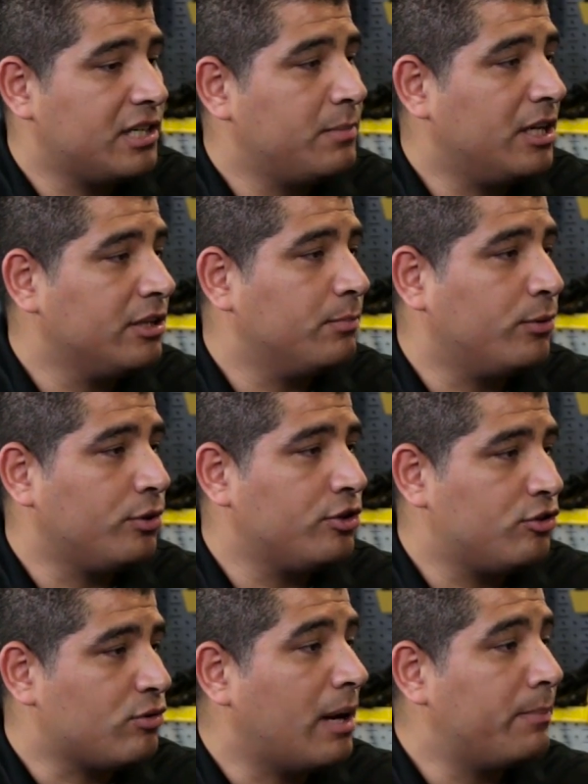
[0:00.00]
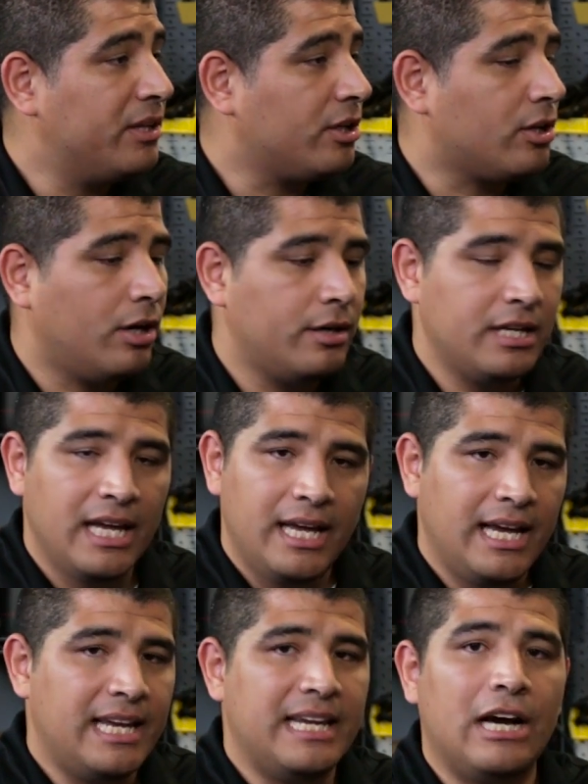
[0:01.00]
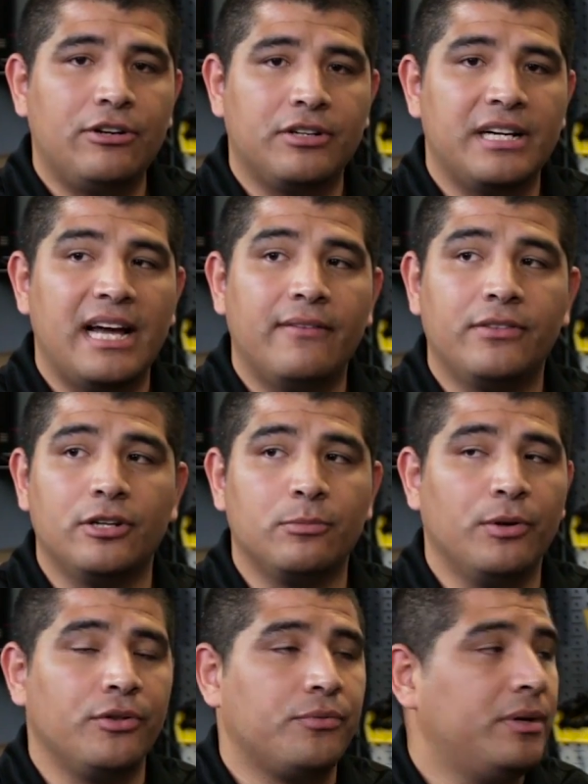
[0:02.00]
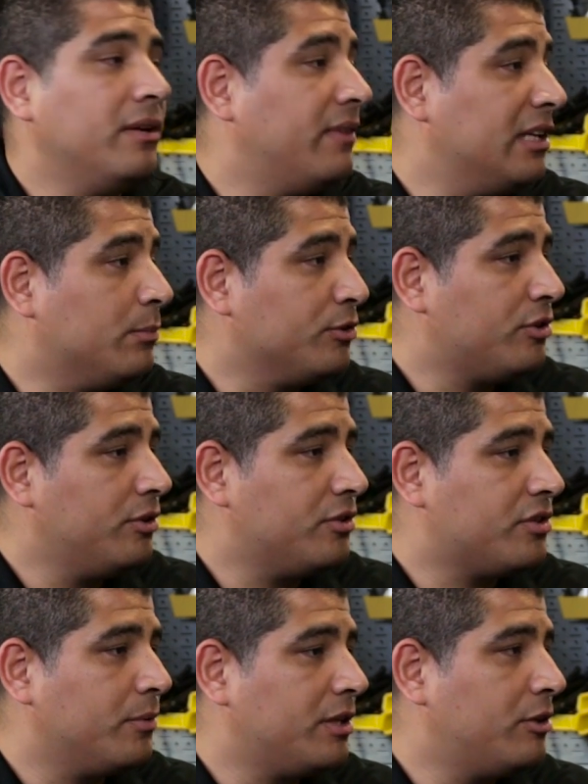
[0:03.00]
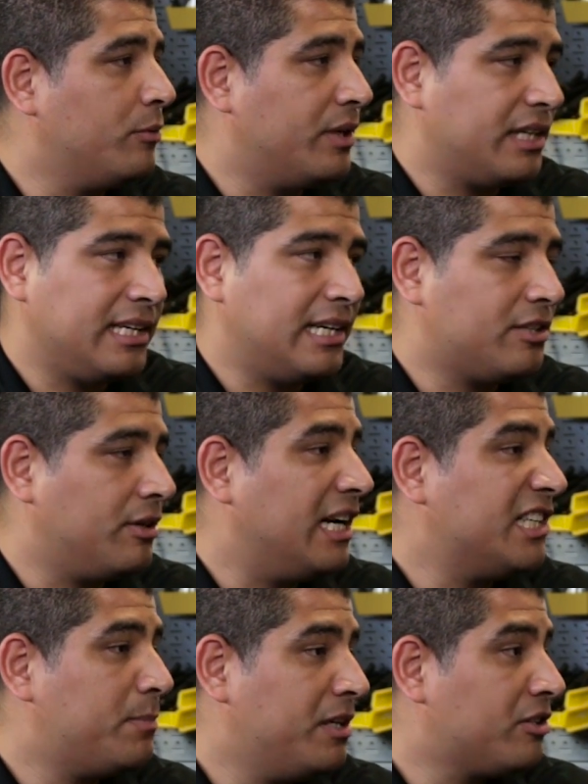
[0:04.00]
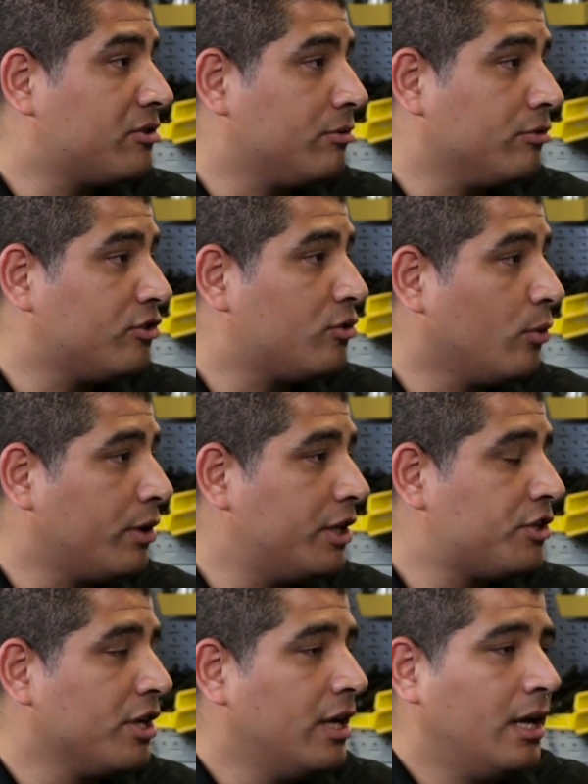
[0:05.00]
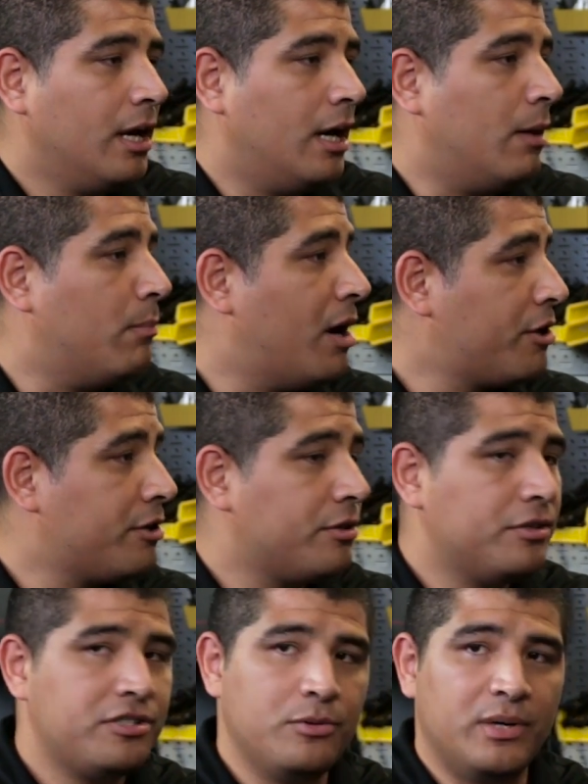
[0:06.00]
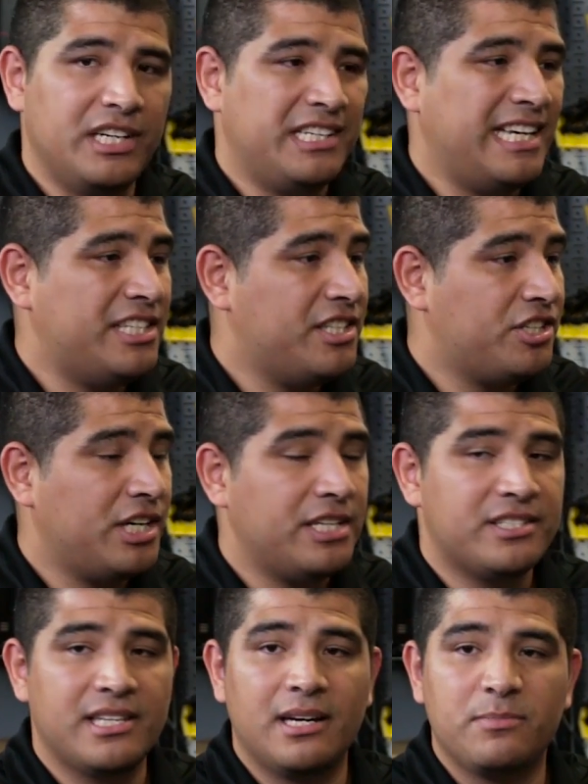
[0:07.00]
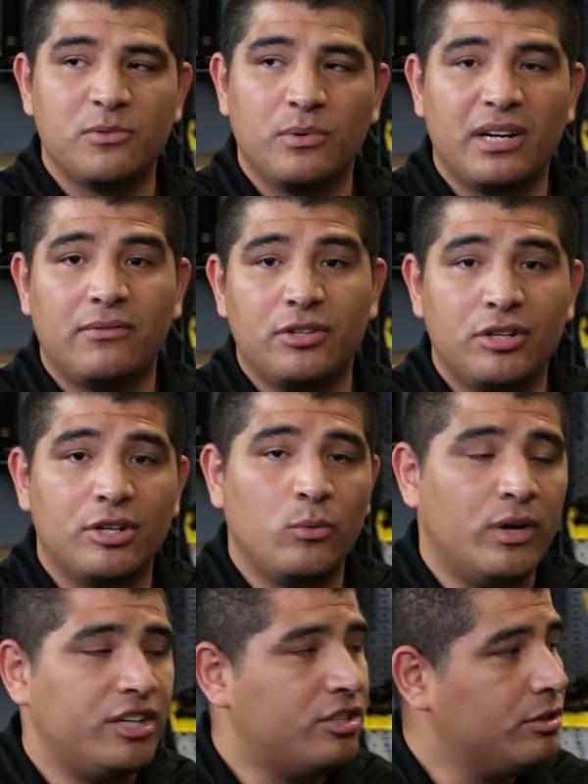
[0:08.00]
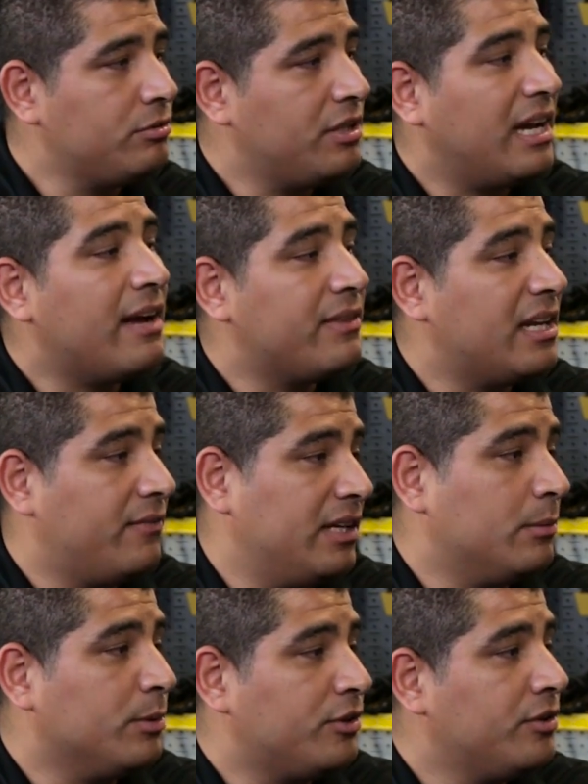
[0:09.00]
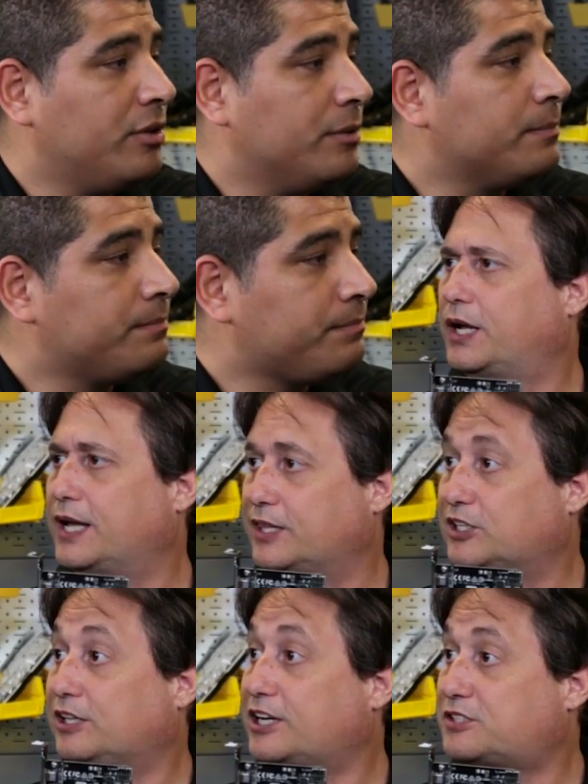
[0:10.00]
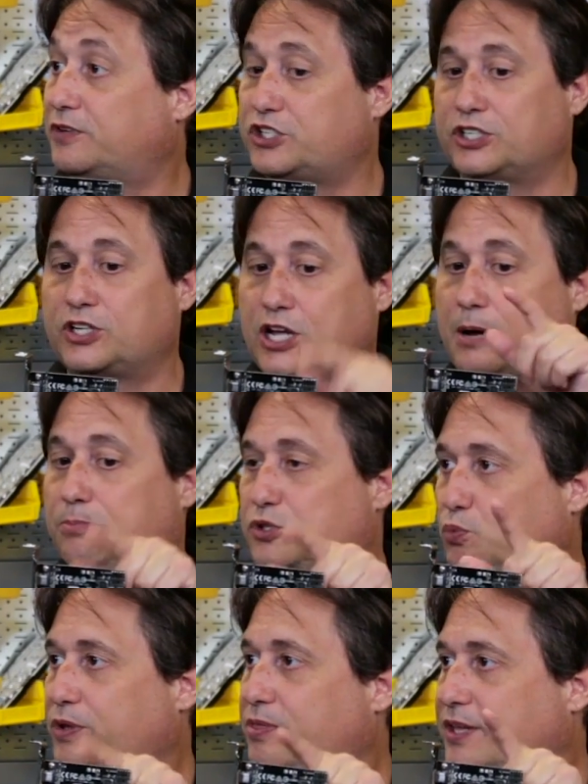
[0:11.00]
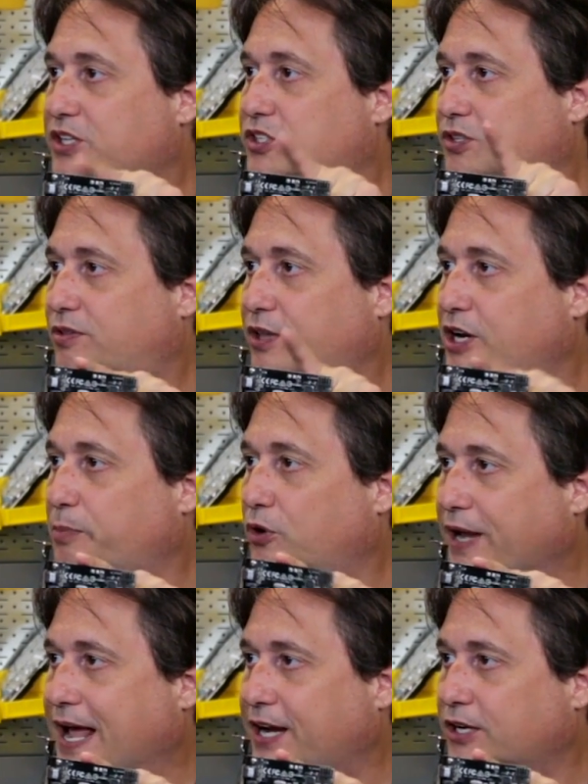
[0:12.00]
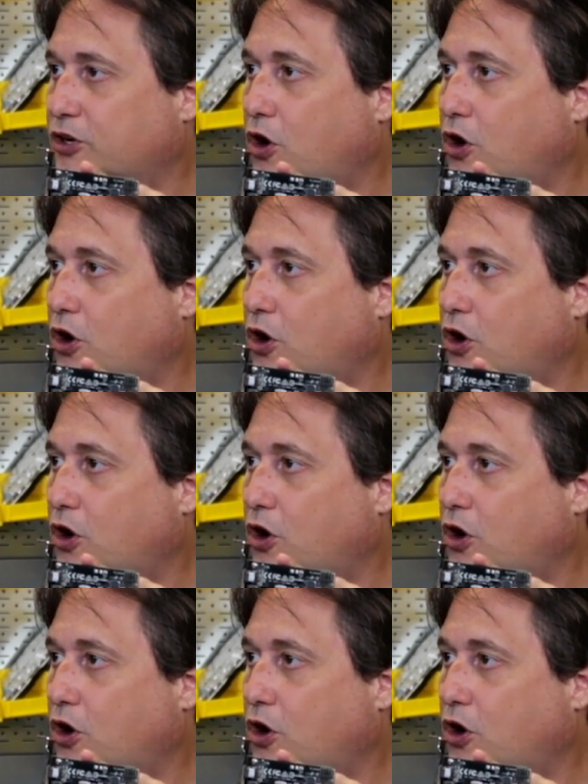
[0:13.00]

going to be on the board. You drop in the card, and now you're going to have Thunderbolt 3 available to you. So whether you want to connect your high-speed external storage, monitors, you want a daisy chain setups, whatever you're going to want to do, you have that available to you. And the Deluxe version comes with this Thunderbolt add-in